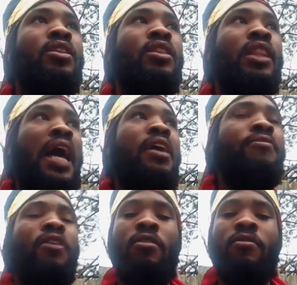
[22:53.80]
life,
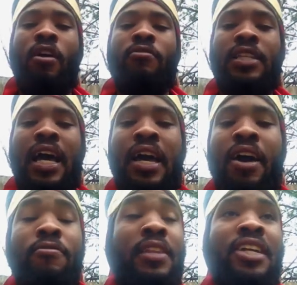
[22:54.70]
of science,
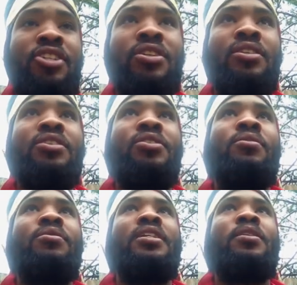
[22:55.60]
of nature. You know what
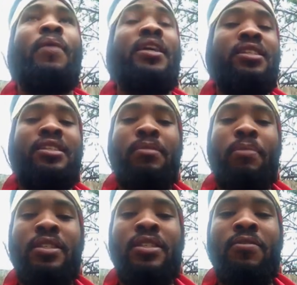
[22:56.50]
I'm saying? It's the
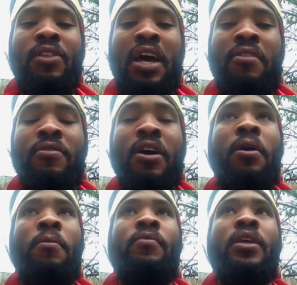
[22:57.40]
basis of life.
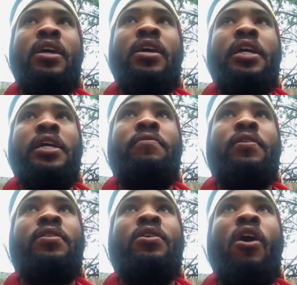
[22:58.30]

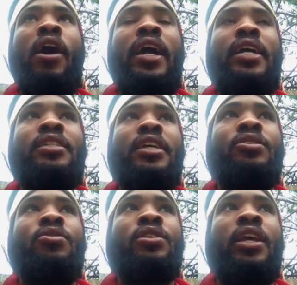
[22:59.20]
Even our
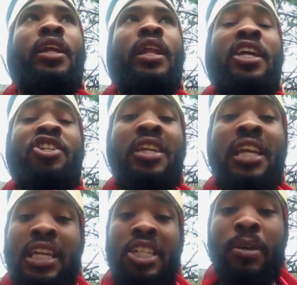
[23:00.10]
ancestors in ancient
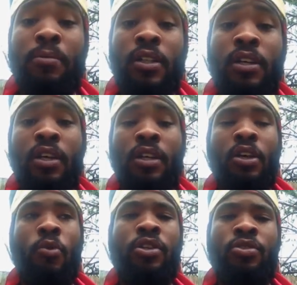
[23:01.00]
Egypt,
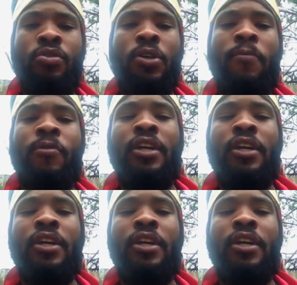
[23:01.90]
the original term for